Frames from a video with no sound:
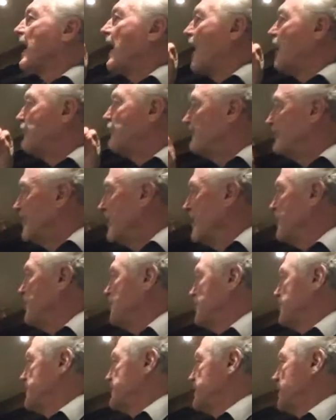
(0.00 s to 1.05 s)
a really
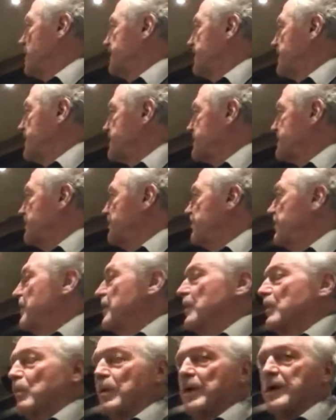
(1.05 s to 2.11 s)
good service
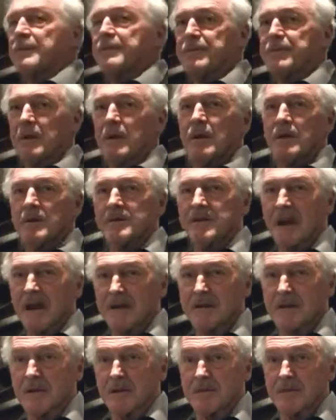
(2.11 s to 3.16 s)
with
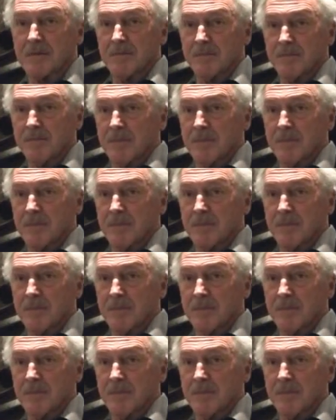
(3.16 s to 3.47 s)
taxis,